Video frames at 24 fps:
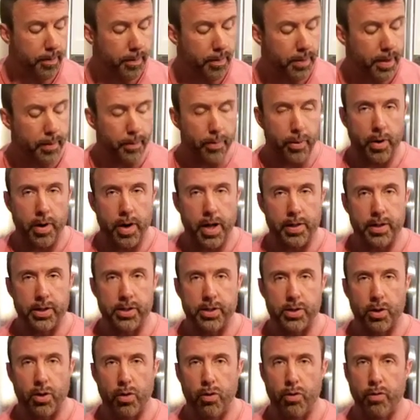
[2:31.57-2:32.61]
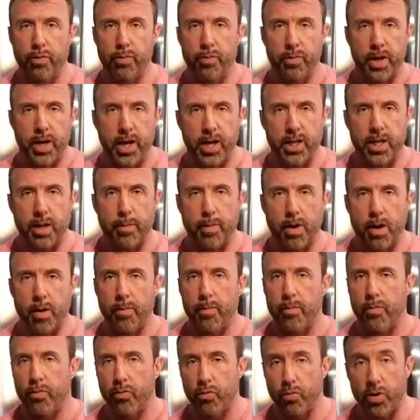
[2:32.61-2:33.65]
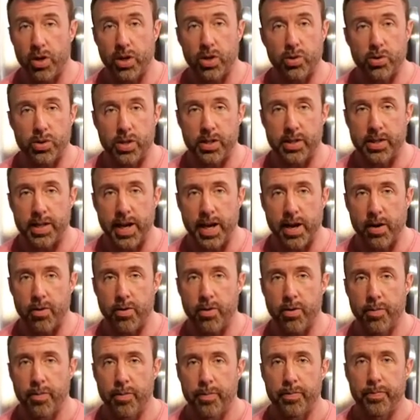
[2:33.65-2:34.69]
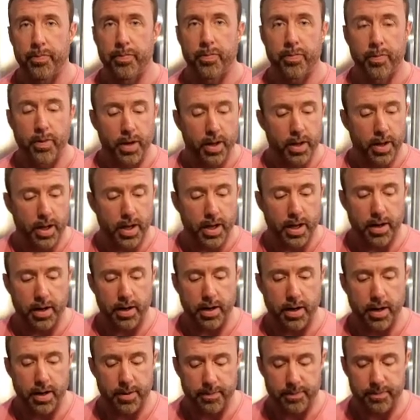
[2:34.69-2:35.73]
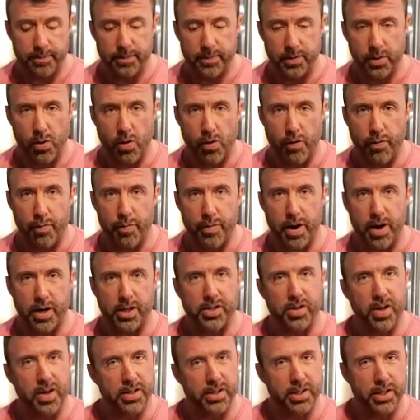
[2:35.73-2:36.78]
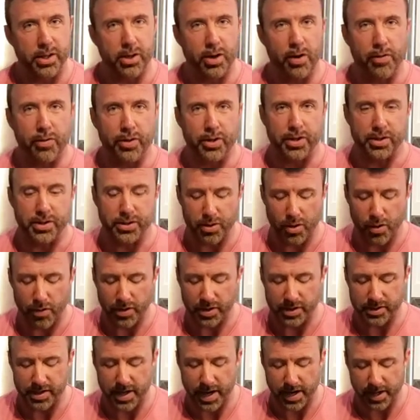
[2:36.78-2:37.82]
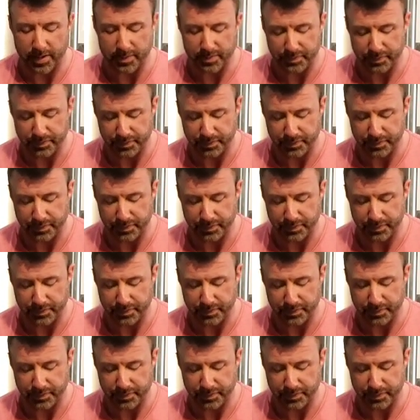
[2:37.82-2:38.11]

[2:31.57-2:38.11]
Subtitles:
Then put it on the stove, heat them up, reduce it down, and go from there. So I'll see you over at the stove in a second.